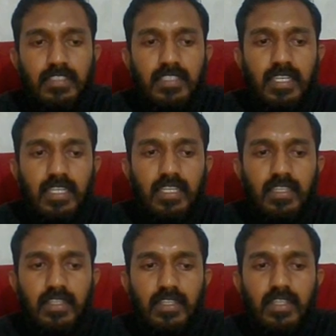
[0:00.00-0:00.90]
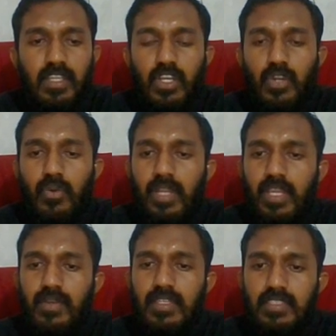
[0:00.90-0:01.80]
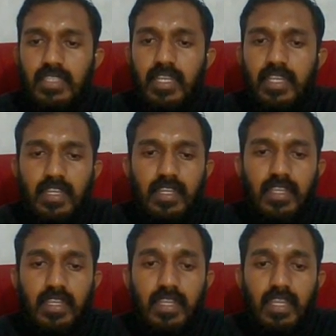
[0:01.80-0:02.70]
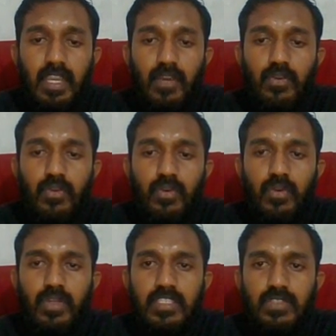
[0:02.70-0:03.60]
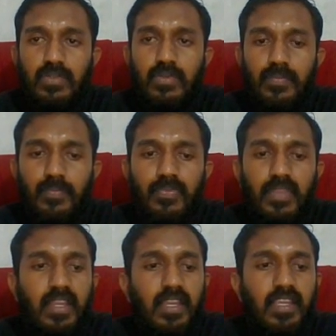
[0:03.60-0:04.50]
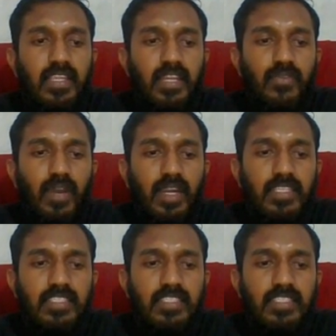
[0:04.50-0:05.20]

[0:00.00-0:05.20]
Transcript: then queen a1 check. King have to go h2. Here white